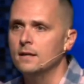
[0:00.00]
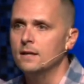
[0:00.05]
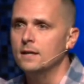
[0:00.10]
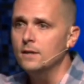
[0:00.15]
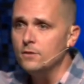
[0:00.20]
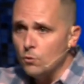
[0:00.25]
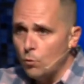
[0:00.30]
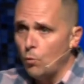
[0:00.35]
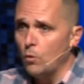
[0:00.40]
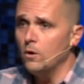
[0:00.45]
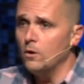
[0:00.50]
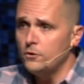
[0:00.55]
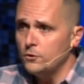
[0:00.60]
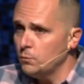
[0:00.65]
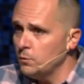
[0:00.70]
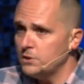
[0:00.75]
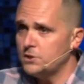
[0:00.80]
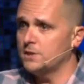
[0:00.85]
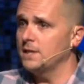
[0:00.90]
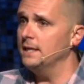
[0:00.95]
In the world in
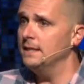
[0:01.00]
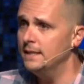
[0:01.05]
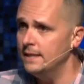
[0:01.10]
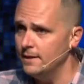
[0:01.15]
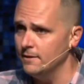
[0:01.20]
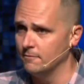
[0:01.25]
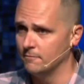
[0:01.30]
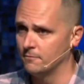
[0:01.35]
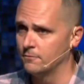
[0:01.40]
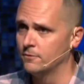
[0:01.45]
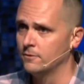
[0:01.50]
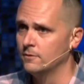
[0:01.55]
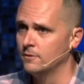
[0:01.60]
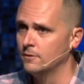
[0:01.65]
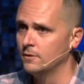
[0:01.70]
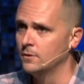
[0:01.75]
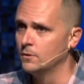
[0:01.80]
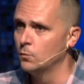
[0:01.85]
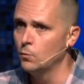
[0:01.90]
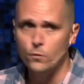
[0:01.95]
which they live.
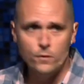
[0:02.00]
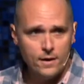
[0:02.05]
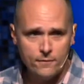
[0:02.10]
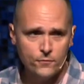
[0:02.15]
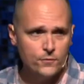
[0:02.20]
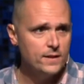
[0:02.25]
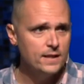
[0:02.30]
Wherever